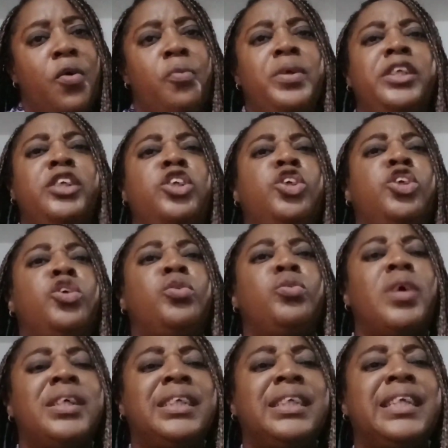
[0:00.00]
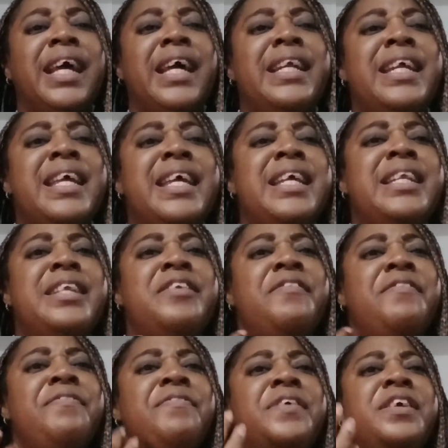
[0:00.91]
with trusted
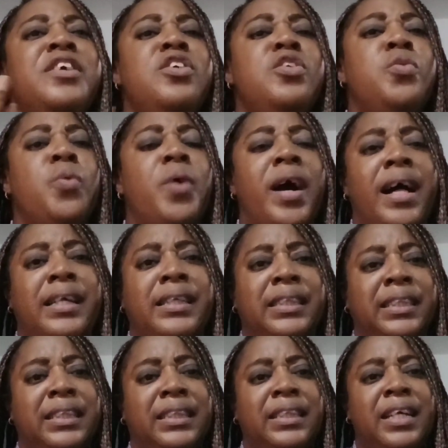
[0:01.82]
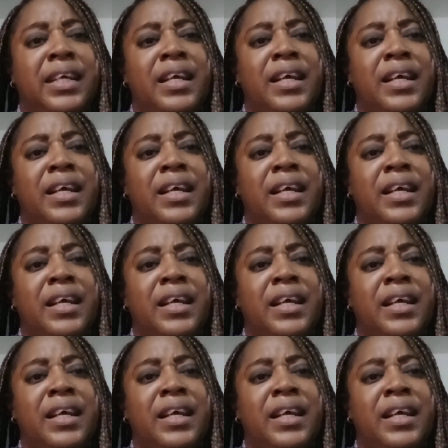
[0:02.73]
individuals.